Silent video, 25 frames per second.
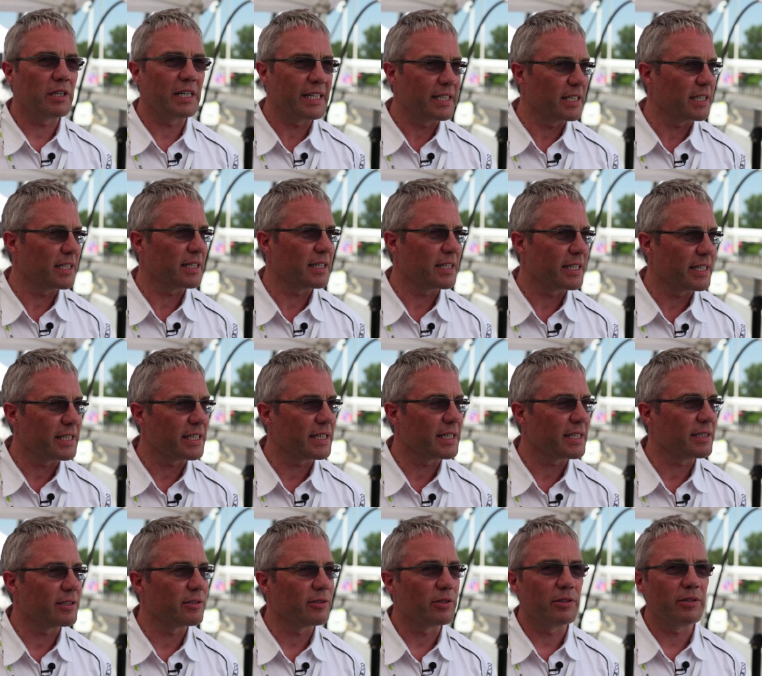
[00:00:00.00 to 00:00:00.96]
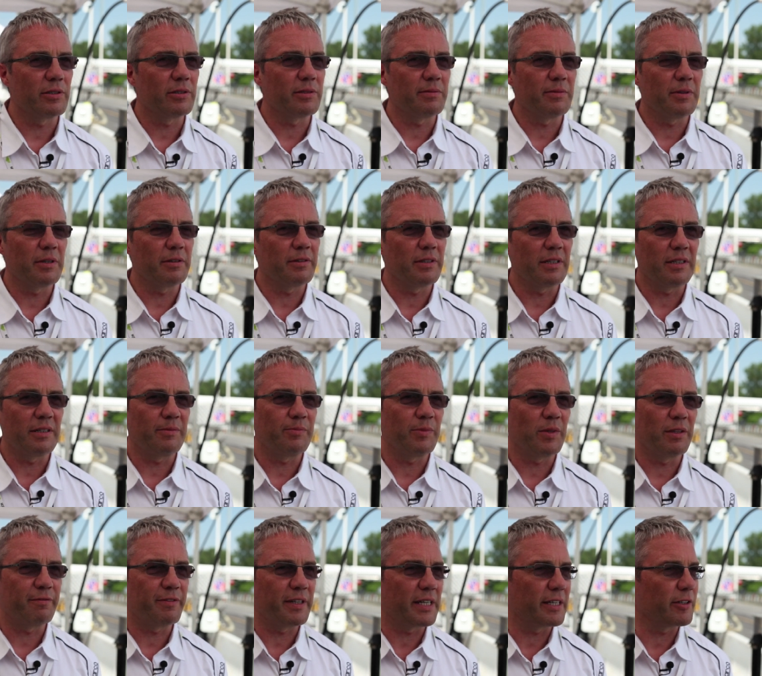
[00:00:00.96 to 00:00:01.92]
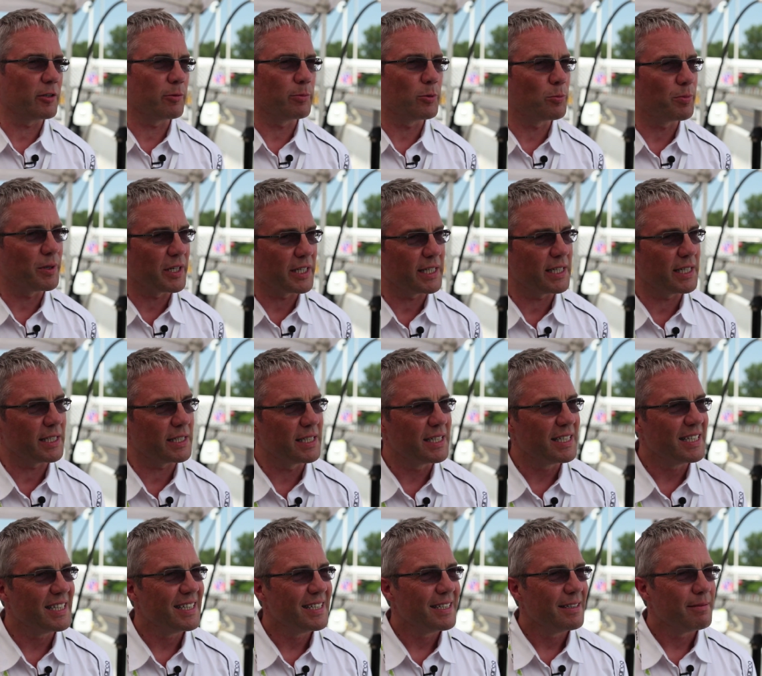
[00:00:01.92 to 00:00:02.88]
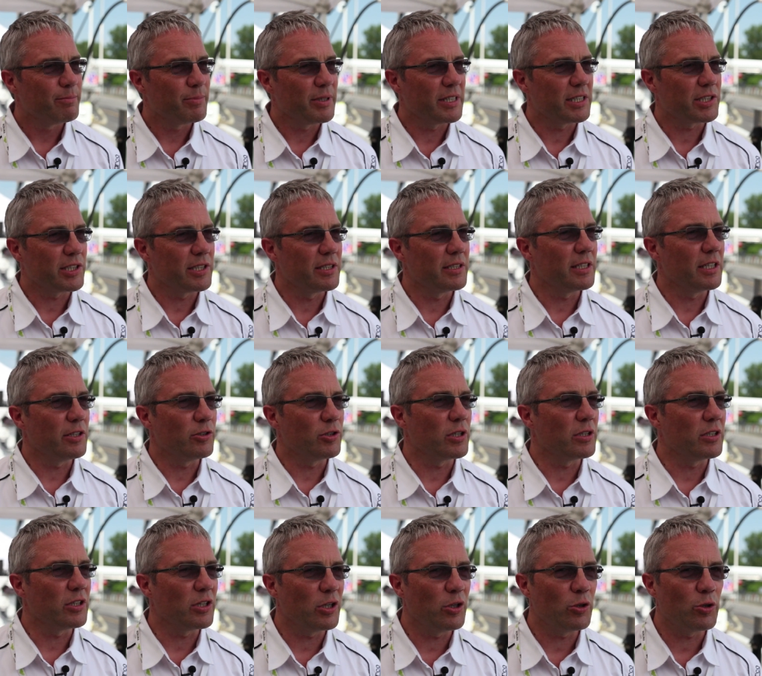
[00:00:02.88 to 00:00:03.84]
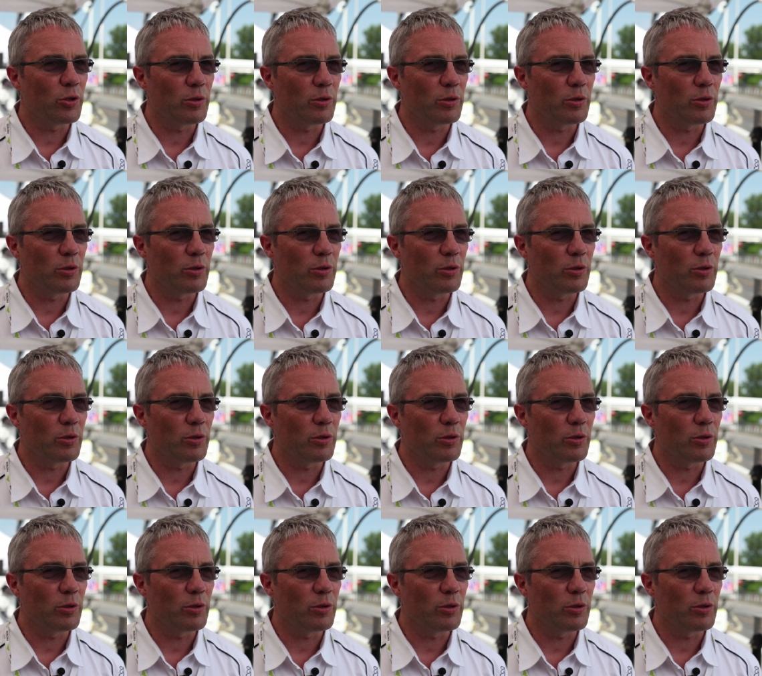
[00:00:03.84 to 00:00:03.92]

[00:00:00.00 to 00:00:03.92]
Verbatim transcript: linear linear or variable bleed piston. You can, you